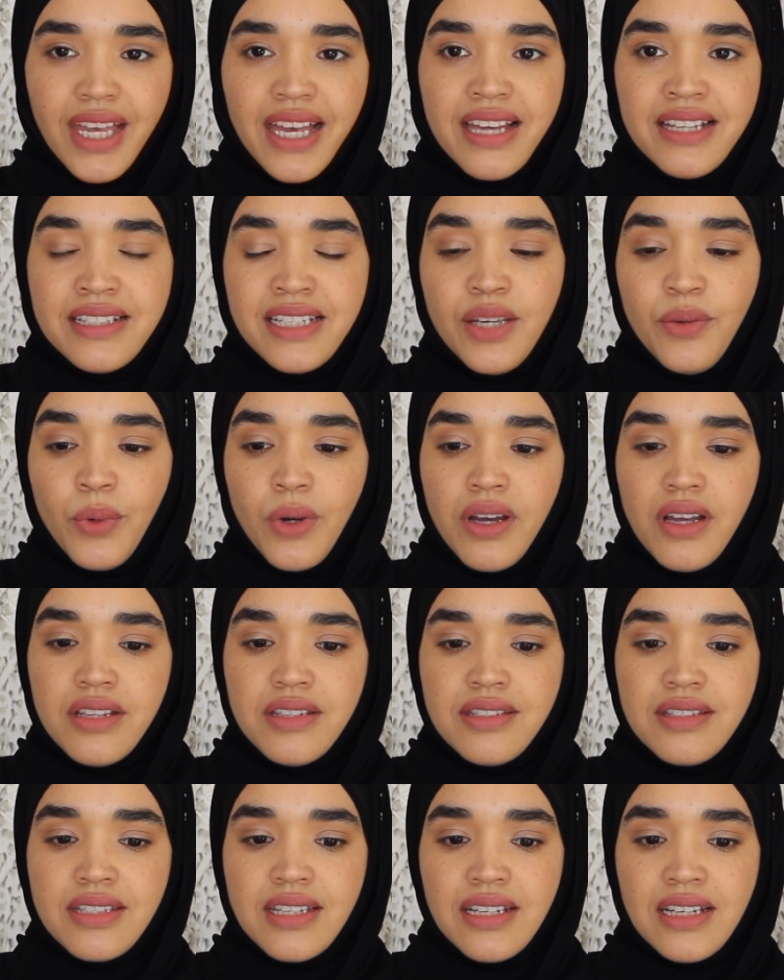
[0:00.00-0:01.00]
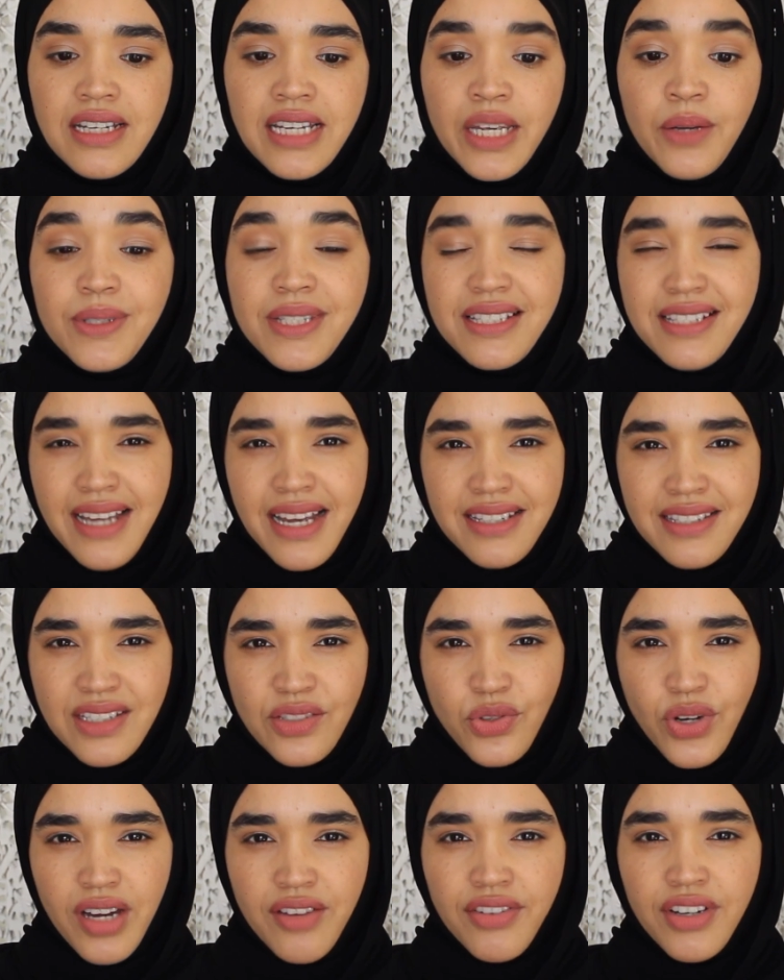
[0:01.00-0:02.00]
and he was a
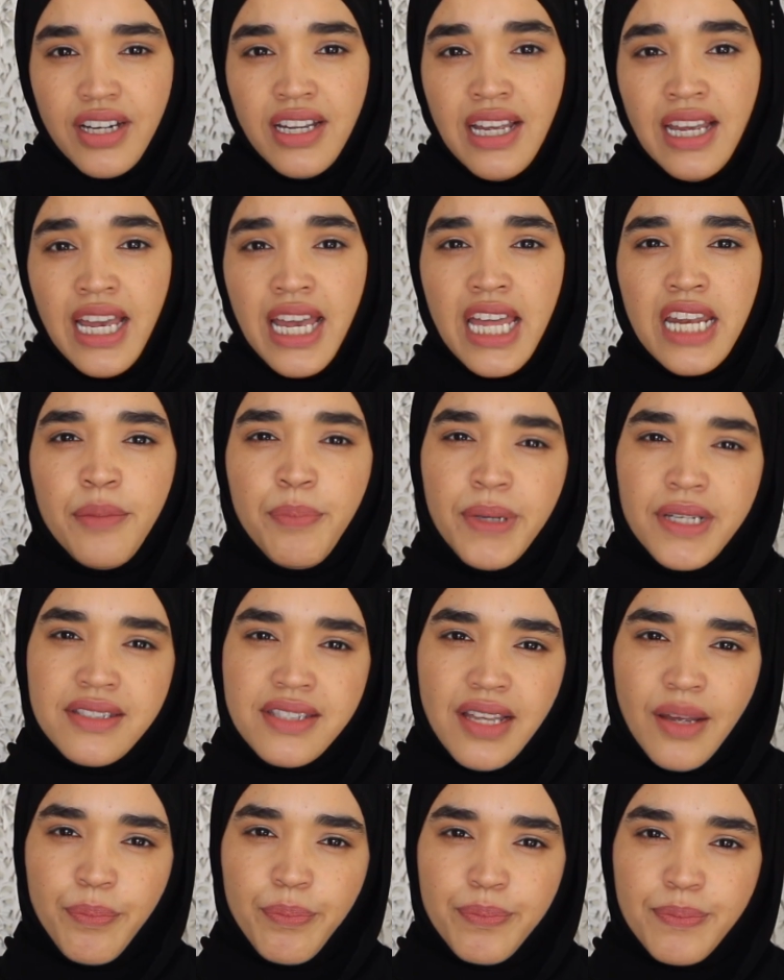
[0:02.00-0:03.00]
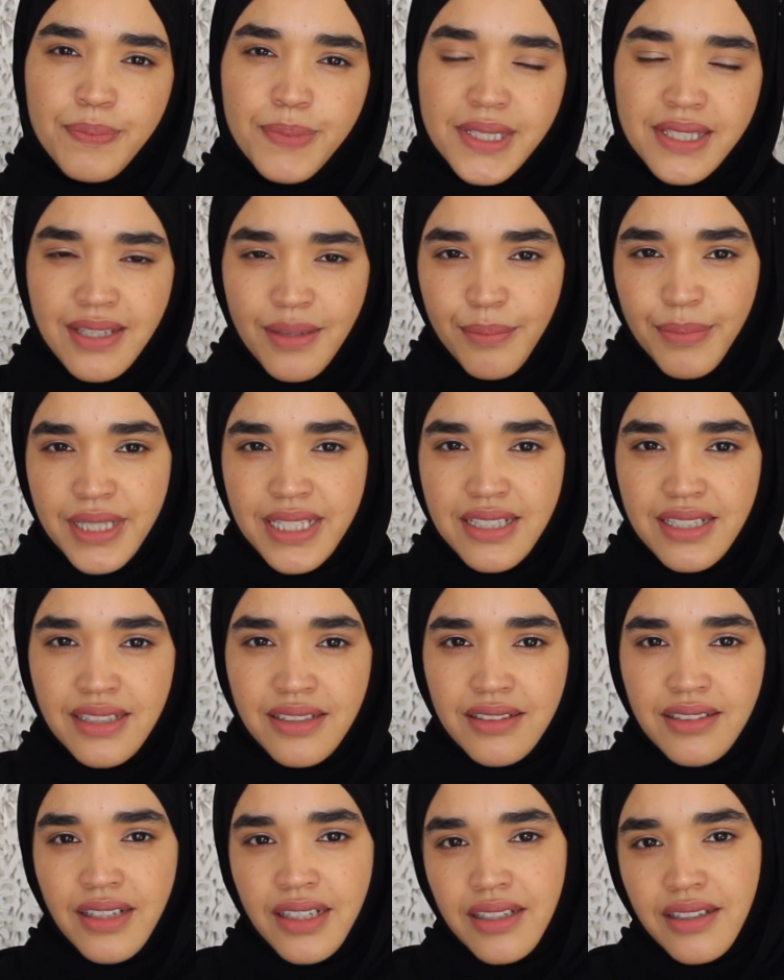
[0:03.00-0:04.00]
taxi driver, and he picks up
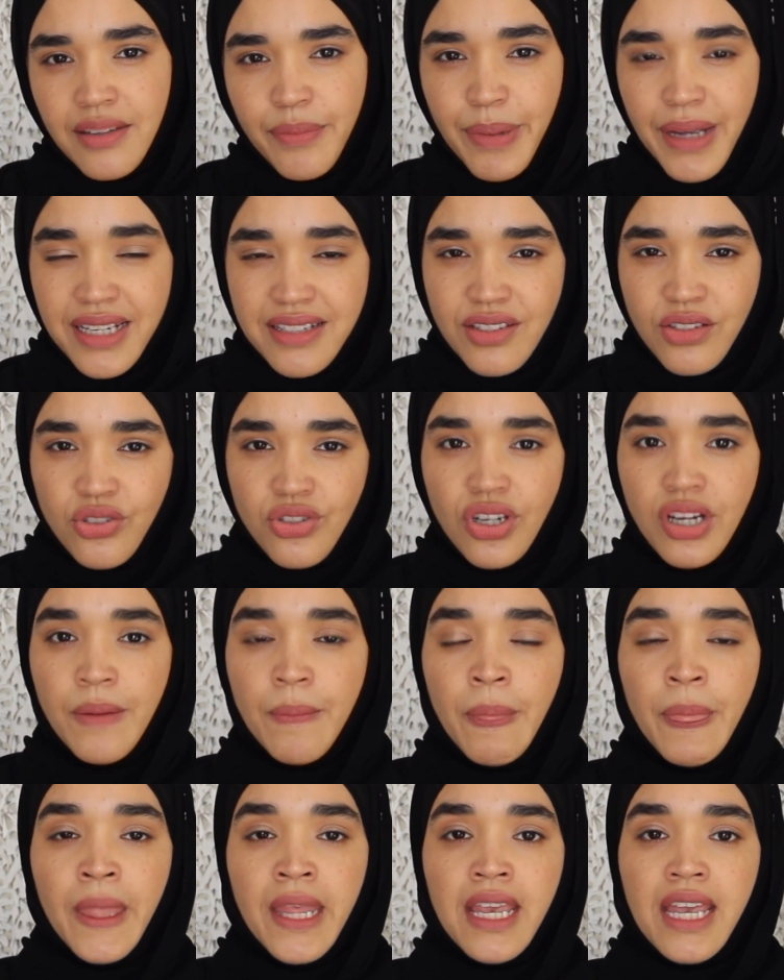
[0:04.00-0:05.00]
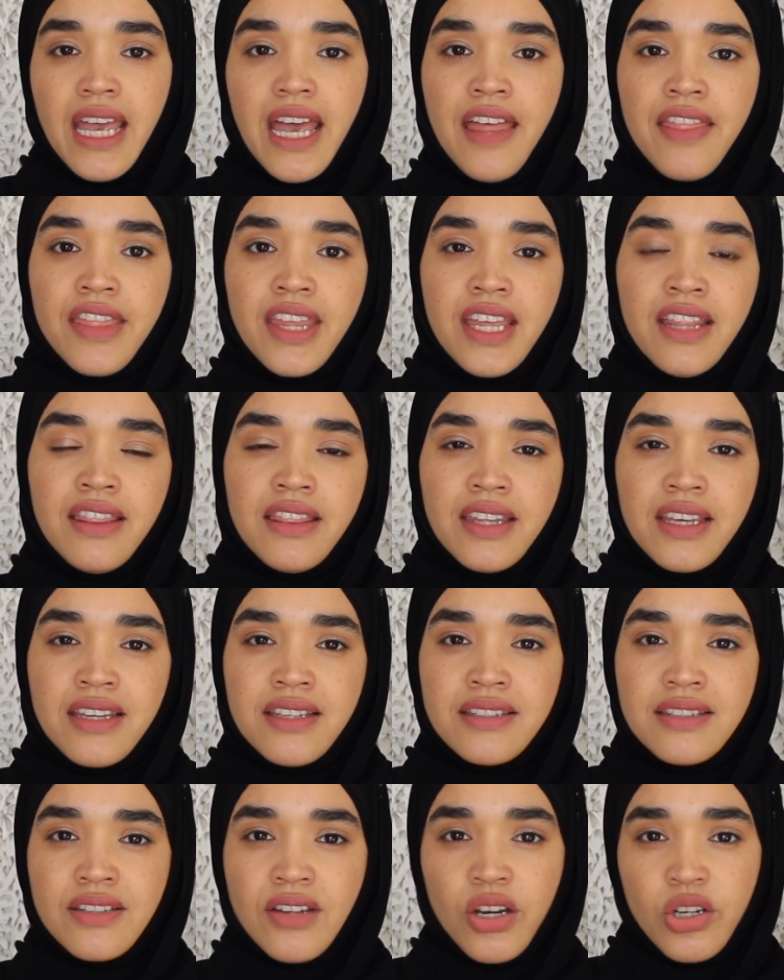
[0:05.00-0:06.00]
somebody, like a passenger, and then
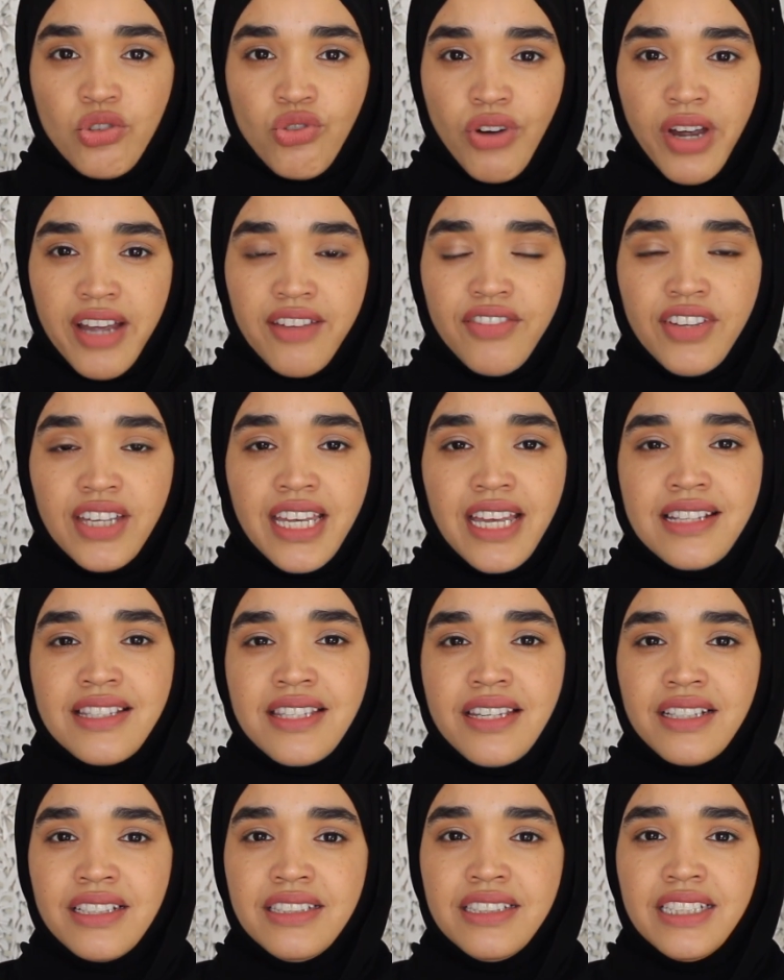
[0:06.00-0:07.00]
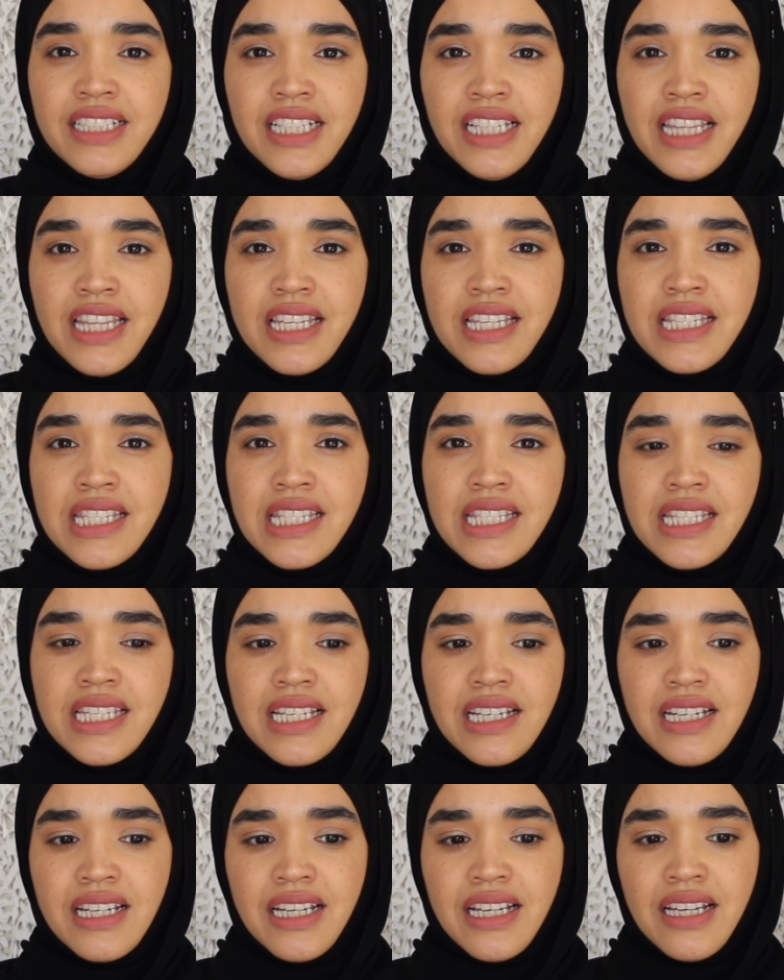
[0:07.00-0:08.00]
they start driving, and suddenly
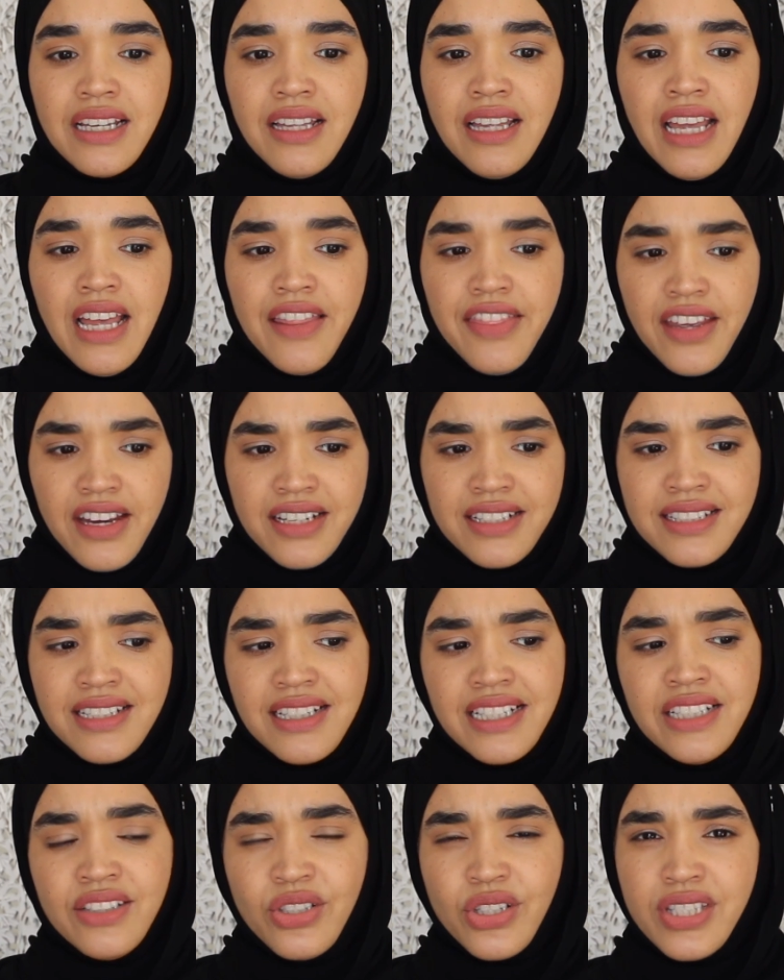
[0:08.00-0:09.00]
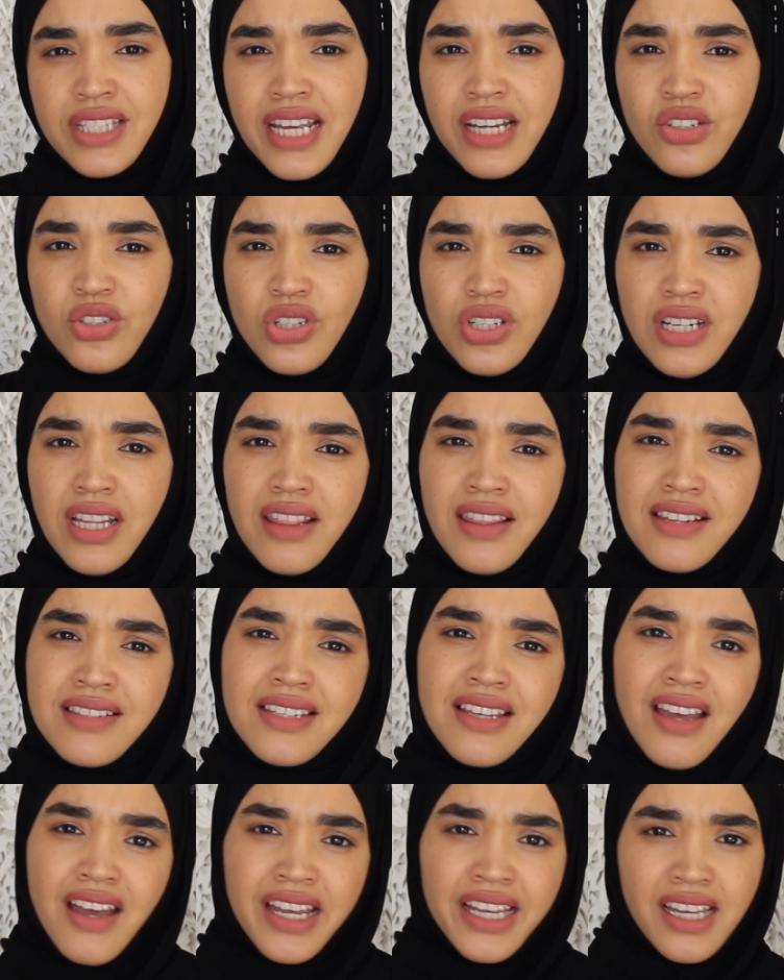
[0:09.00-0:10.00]
they're at an intersection and
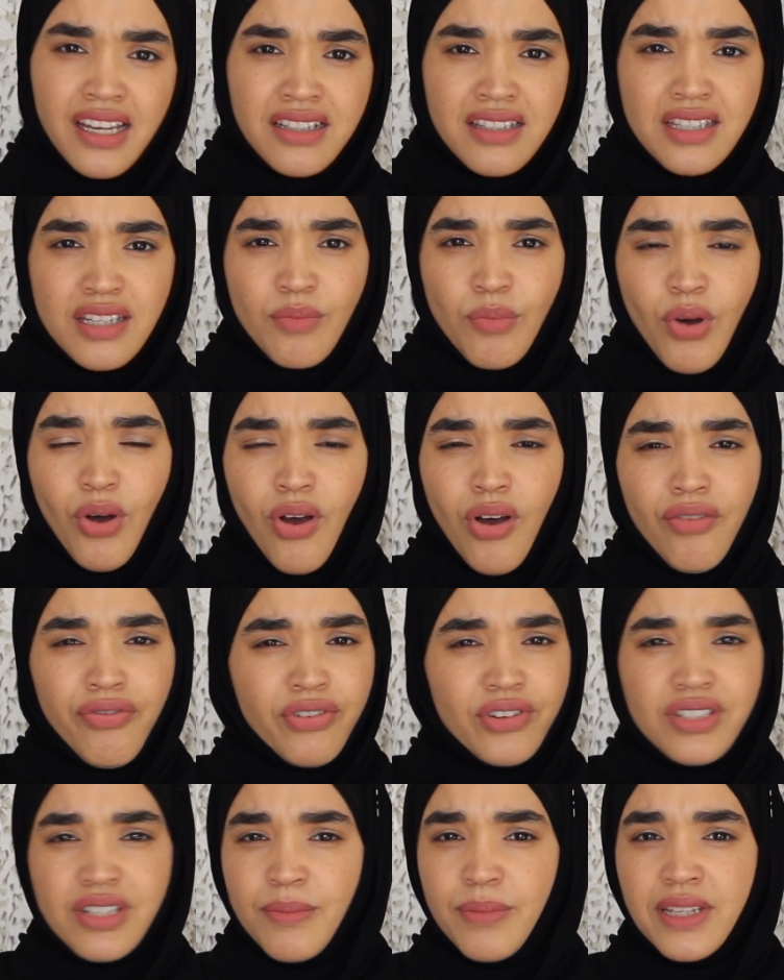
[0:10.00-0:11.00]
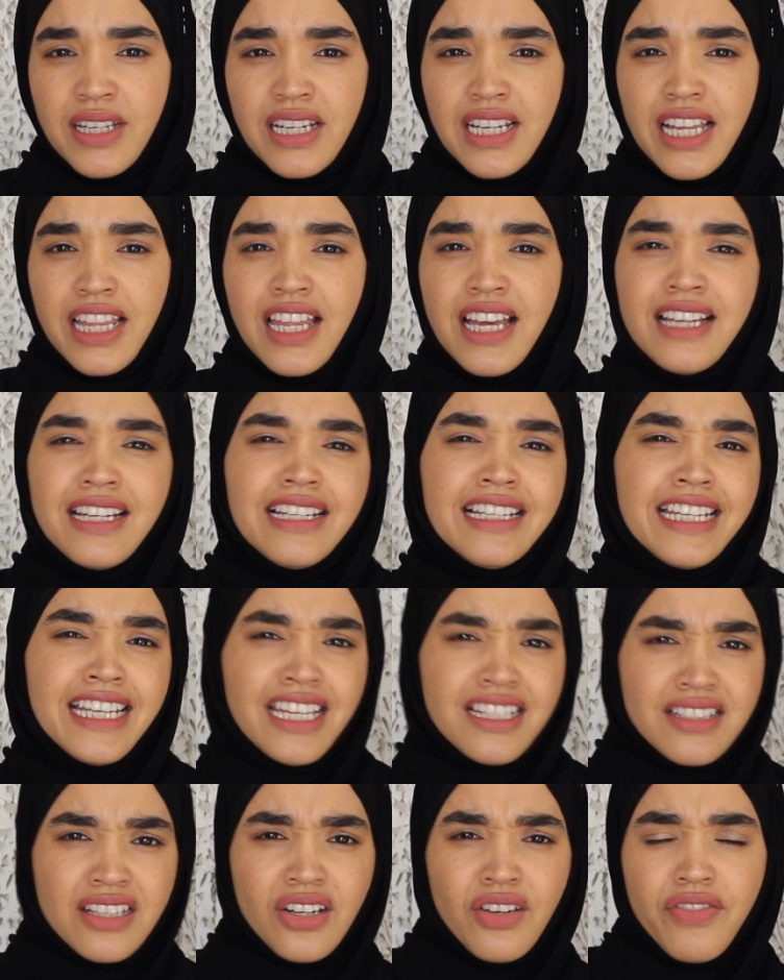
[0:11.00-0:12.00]
this guy cuts him off or something like that, and he
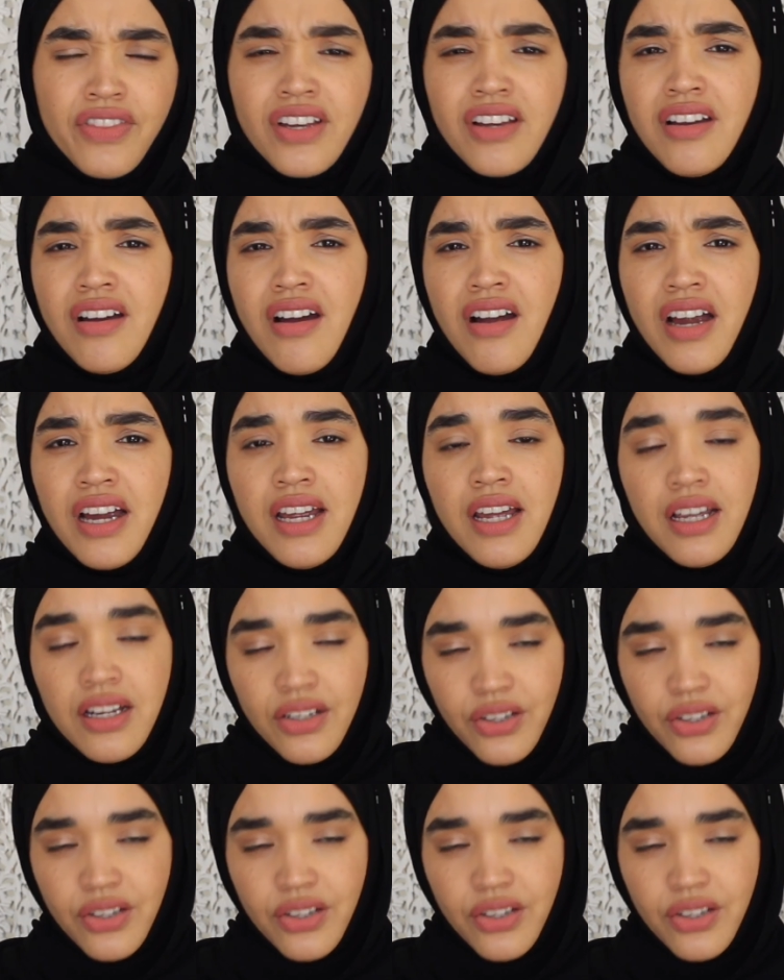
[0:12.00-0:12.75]
gets out of the car,